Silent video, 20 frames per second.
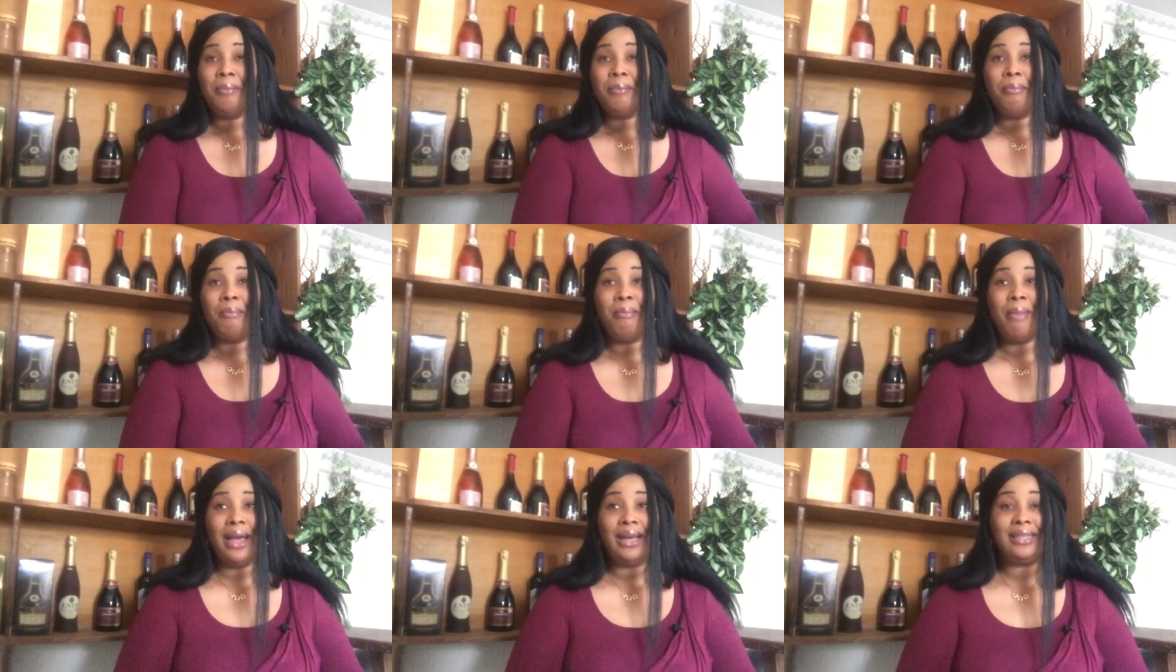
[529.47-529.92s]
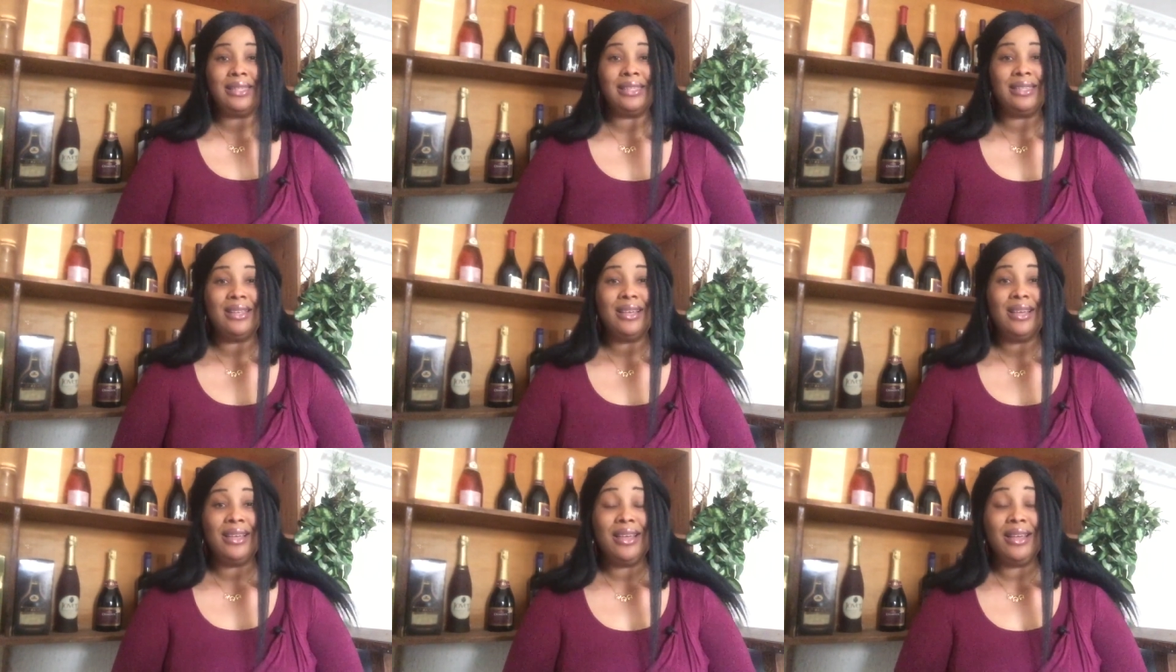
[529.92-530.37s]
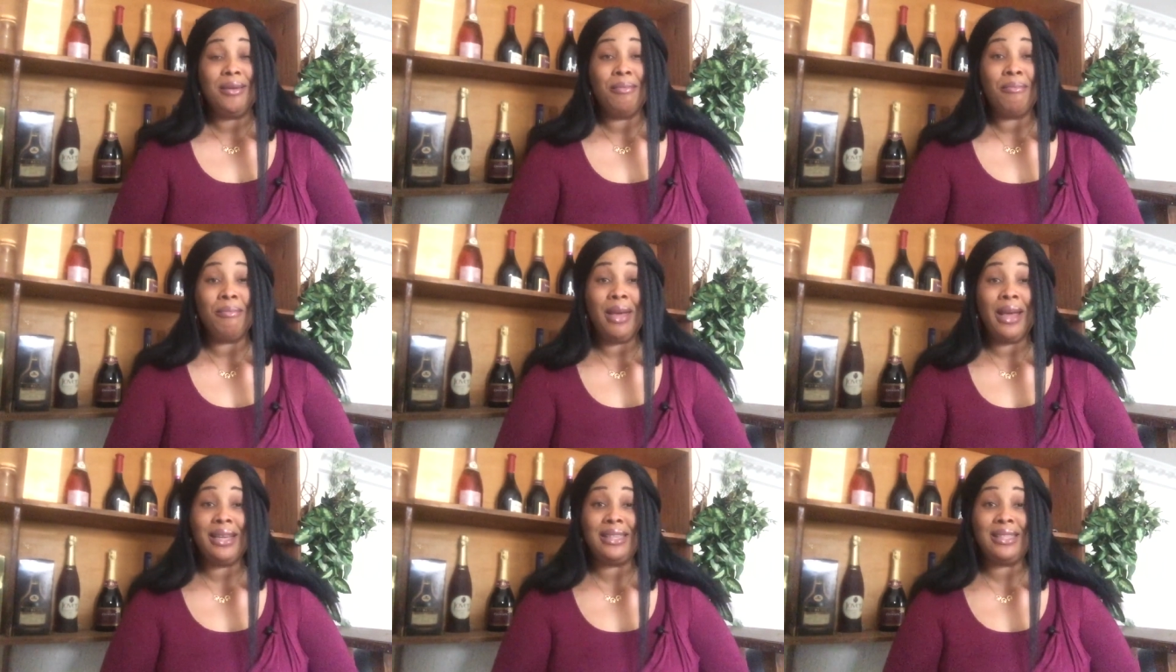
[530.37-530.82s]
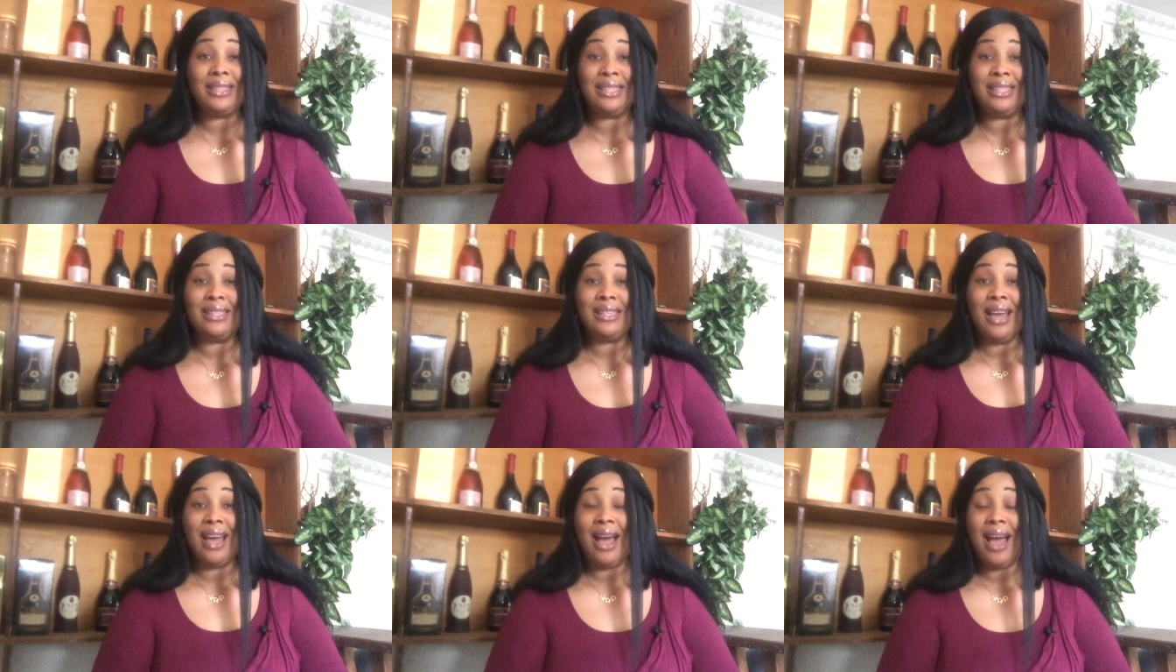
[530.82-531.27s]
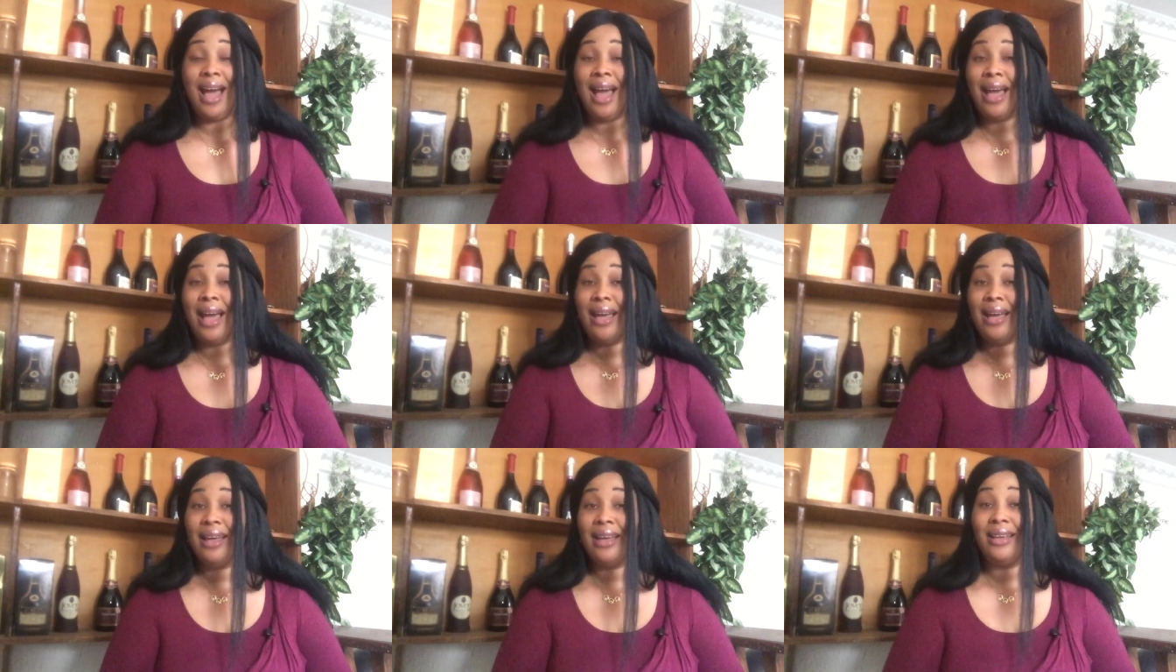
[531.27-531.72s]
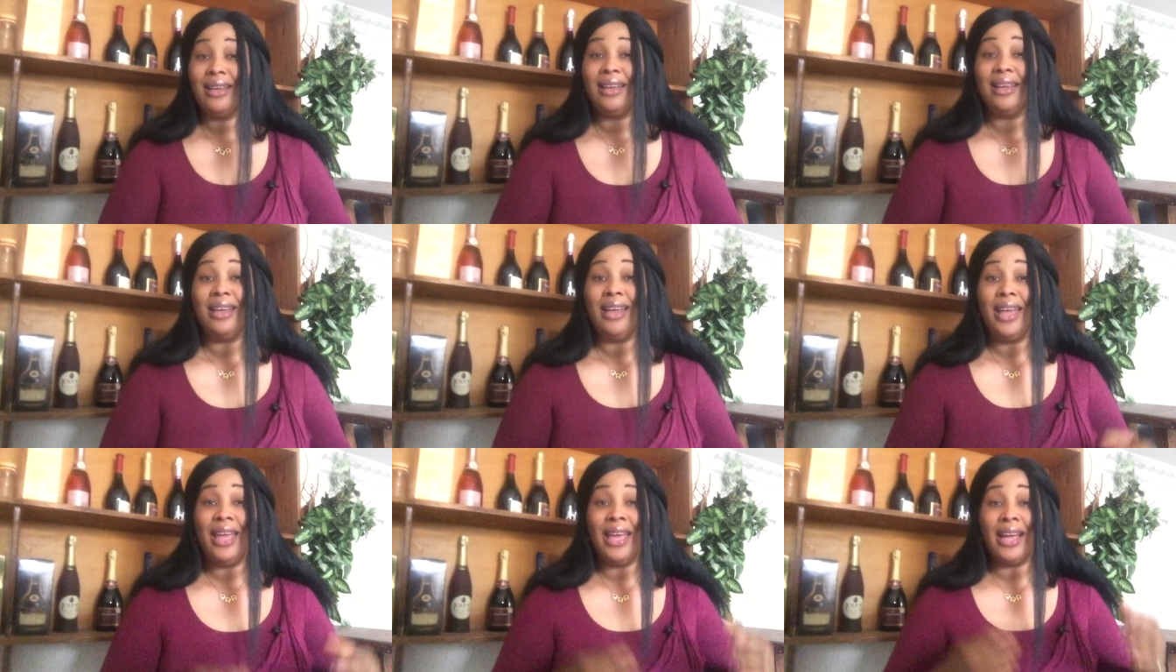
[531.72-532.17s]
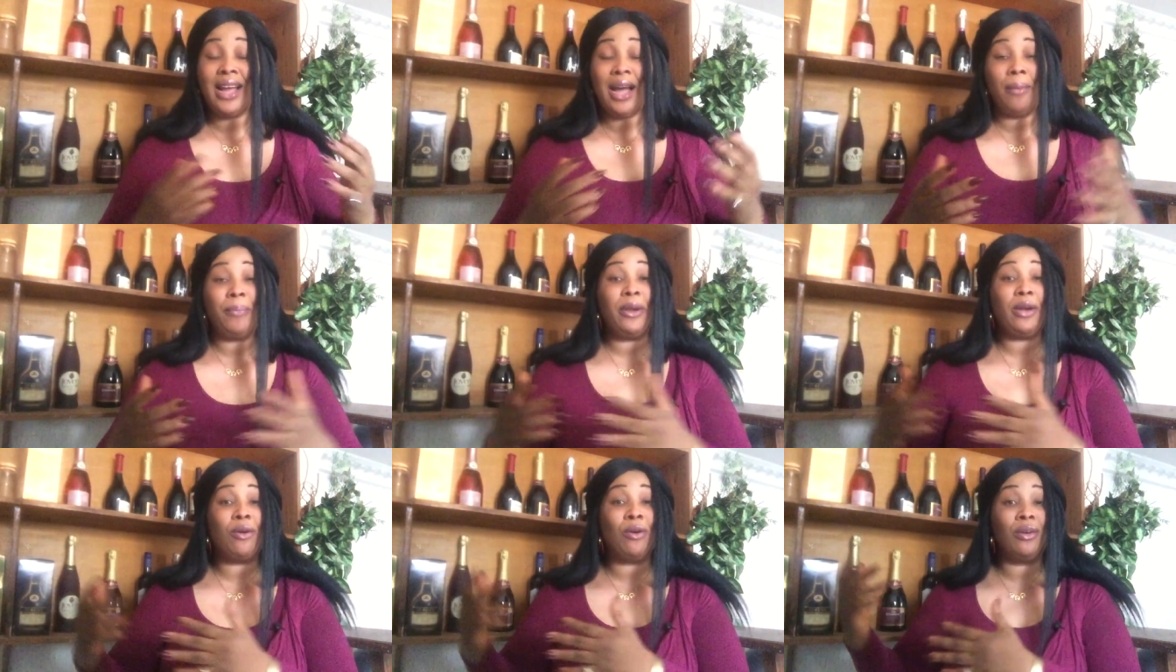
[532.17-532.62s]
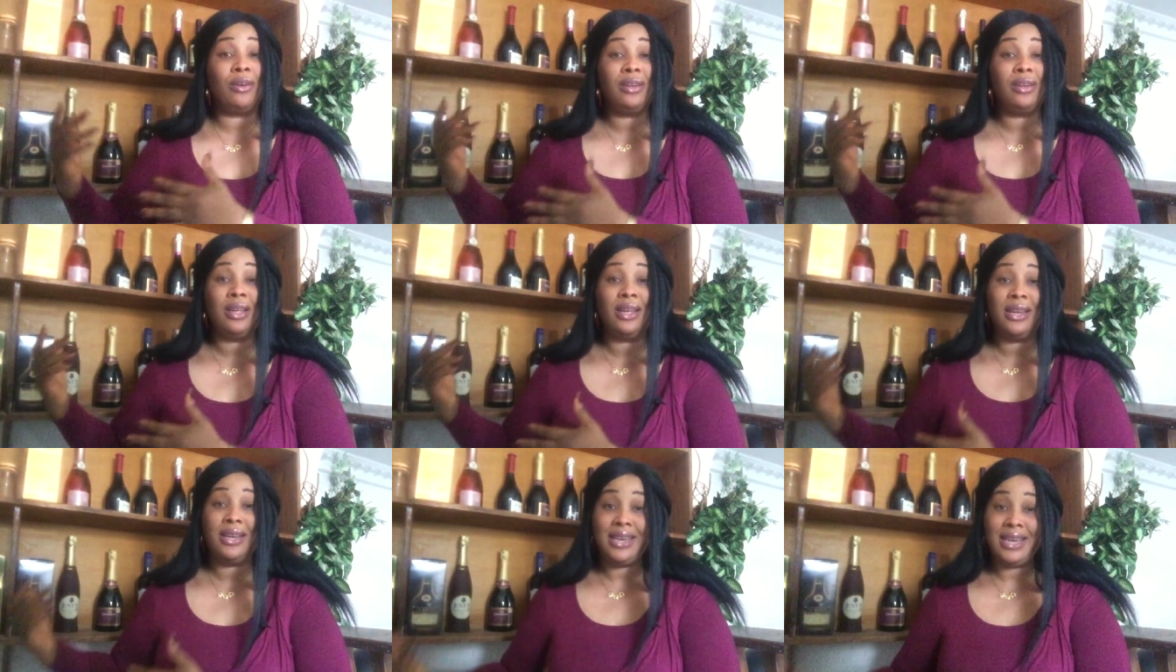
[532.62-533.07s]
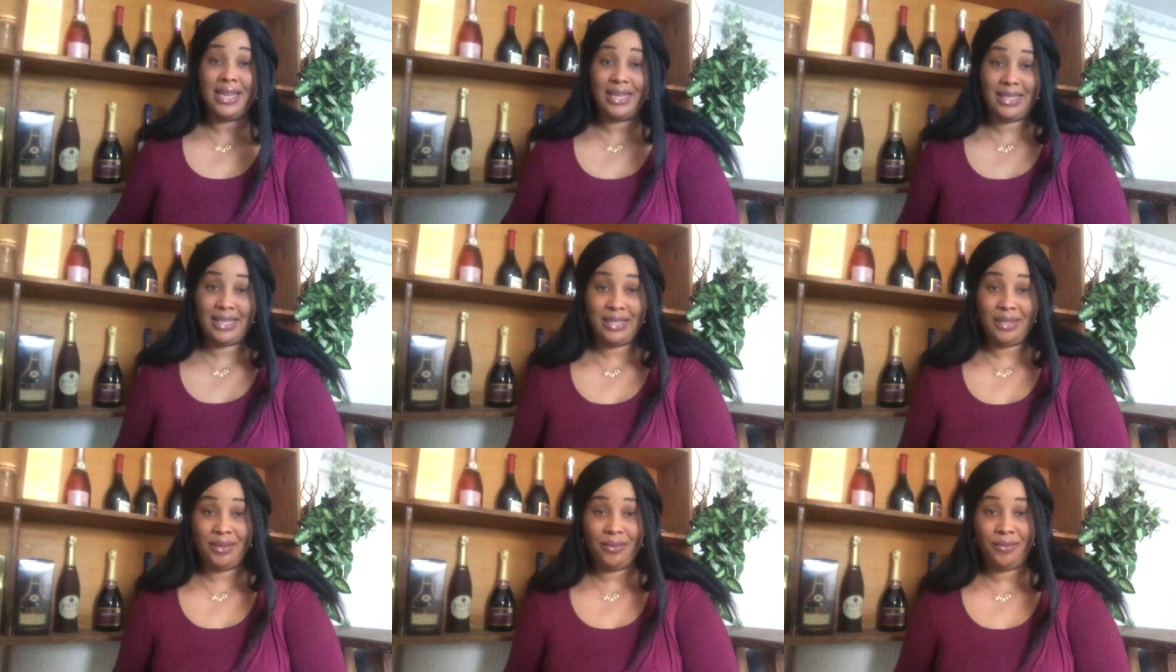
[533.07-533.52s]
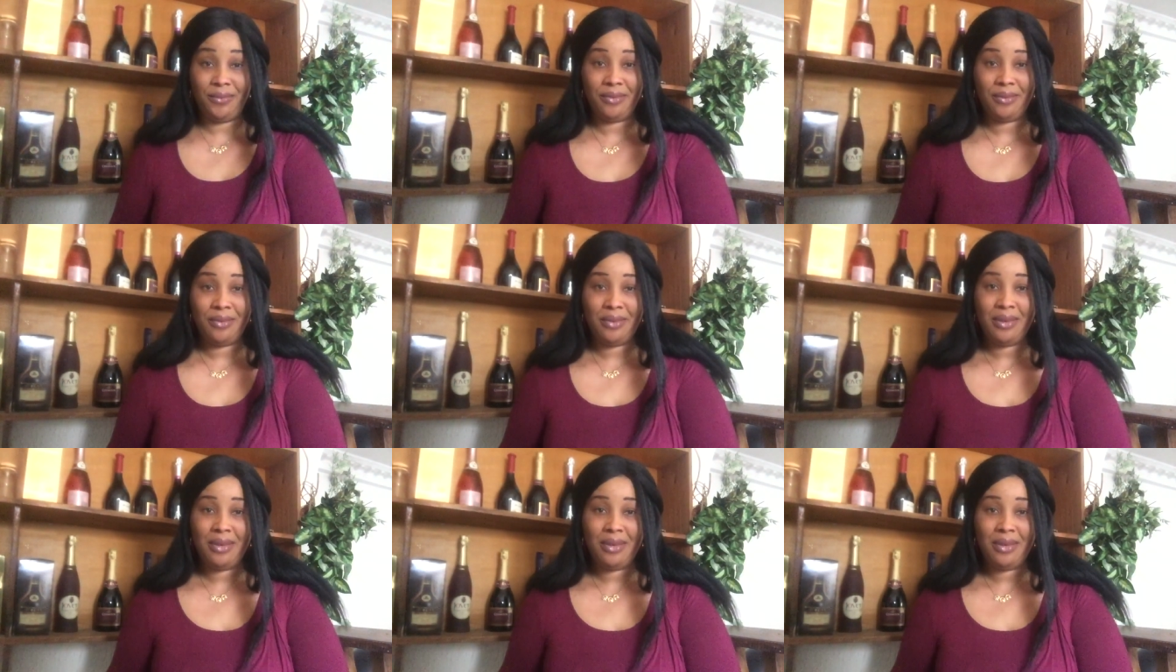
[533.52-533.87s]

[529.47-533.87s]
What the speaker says: makes her a Capricorn native.